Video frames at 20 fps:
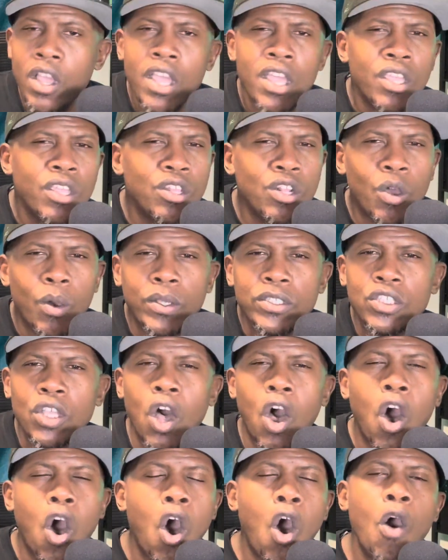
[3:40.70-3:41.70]
it's
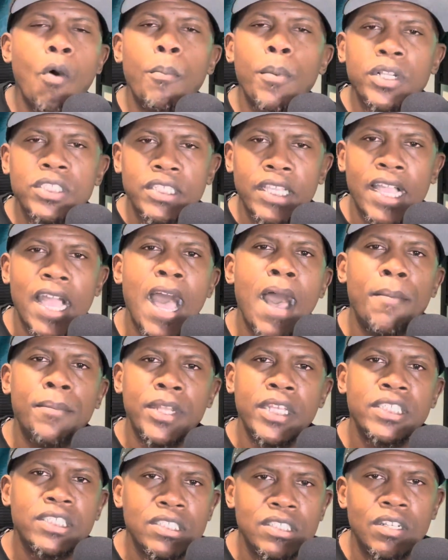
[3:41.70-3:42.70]
a whole bunch of
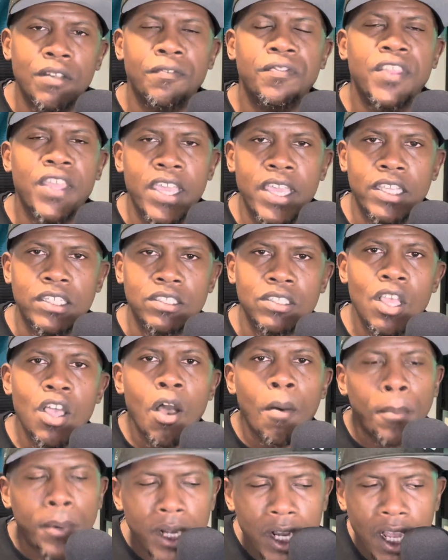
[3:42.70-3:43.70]
combinations of things.
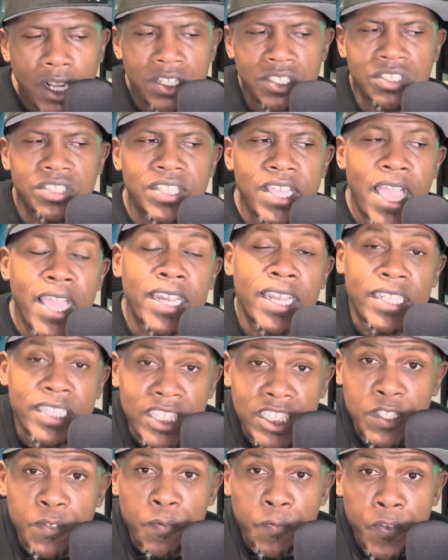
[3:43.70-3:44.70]
But understand that
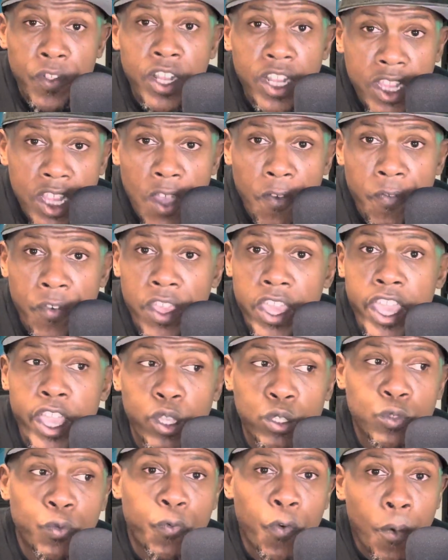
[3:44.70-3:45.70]
this Philadelphia
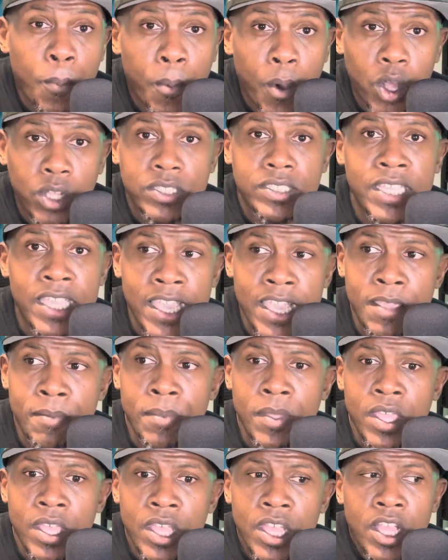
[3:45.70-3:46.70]
Eagles football
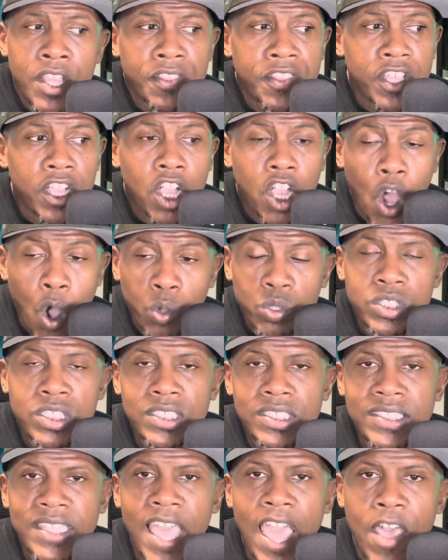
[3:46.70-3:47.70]
team, the
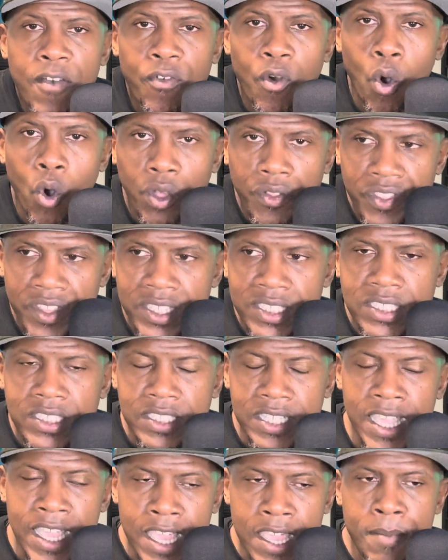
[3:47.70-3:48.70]
coaching staff on this
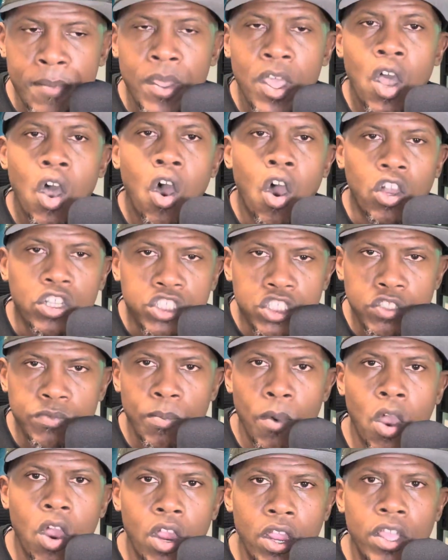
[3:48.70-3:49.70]
team are
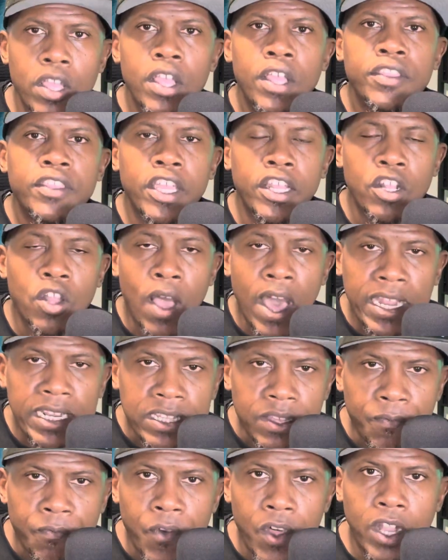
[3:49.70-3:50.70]
smart. They know how to
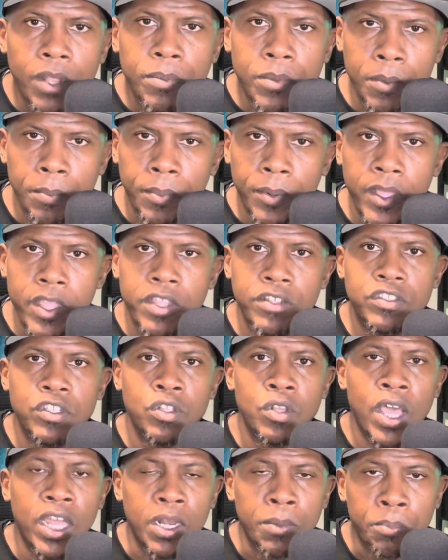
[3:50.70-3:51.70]
develop their players. They
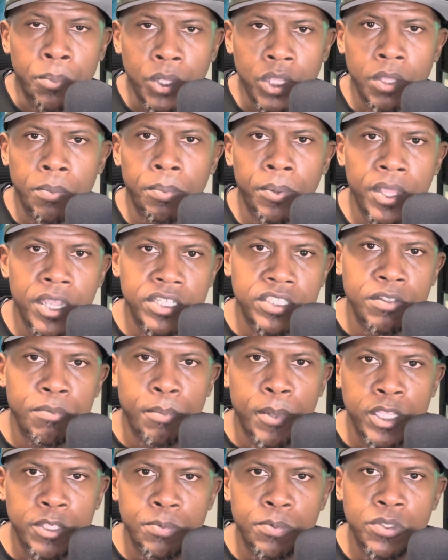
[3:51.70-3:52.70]
know how to put their players
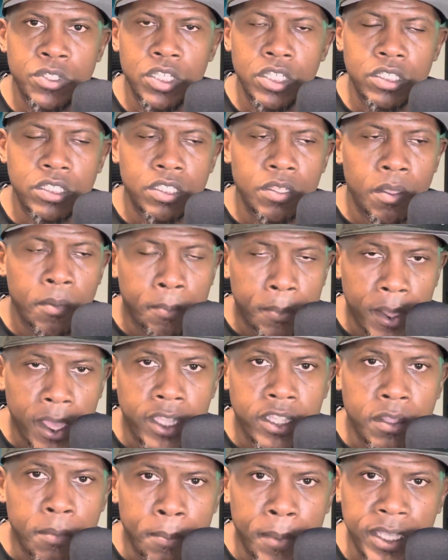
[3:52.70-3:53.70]
in
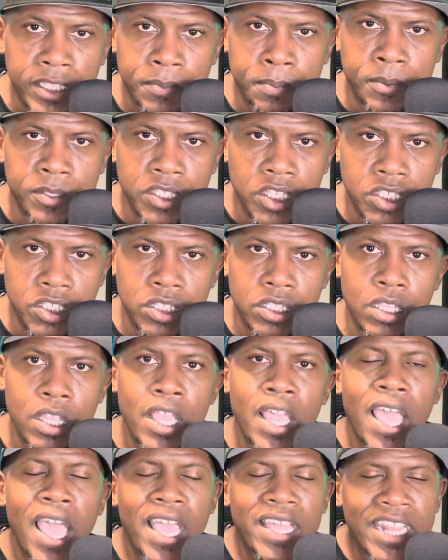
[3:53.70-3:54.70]
the best position,
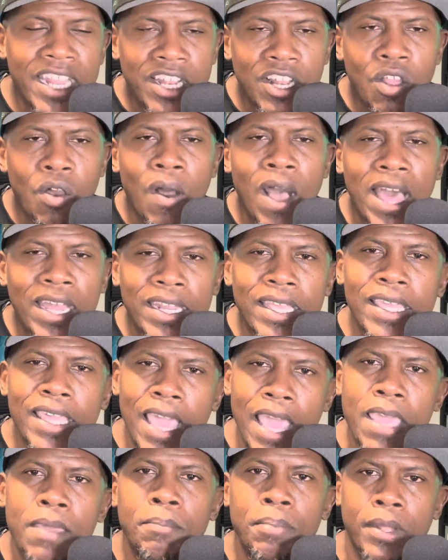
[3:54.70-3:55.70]
and they know how to
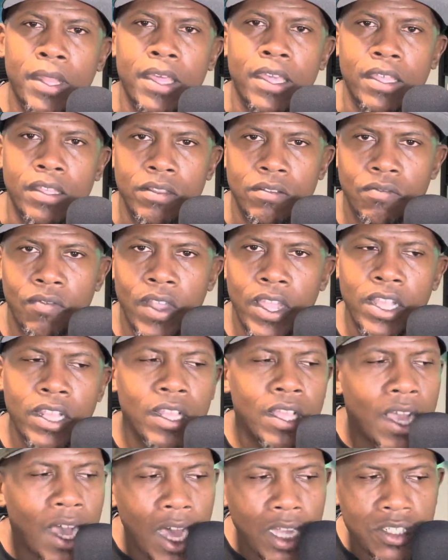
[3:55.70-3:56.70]
game plan,
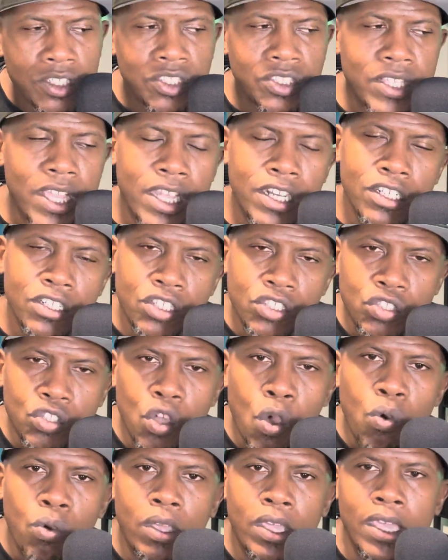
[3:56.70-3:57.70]
right? Understand that there's
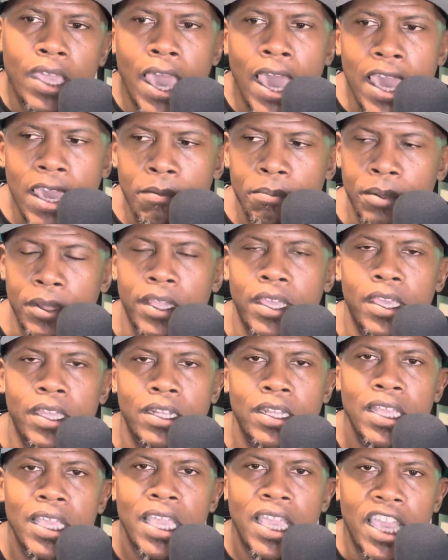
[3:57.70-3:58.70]
no game
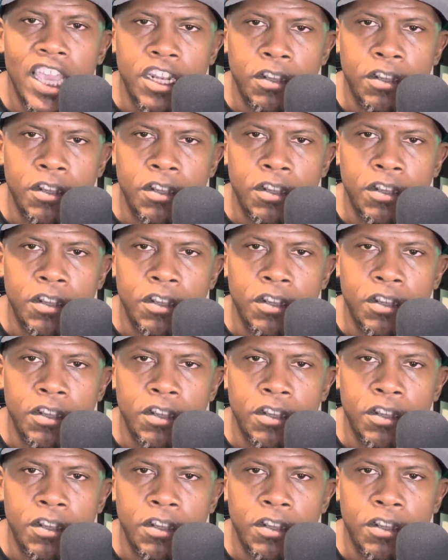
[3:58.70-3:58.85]
plan in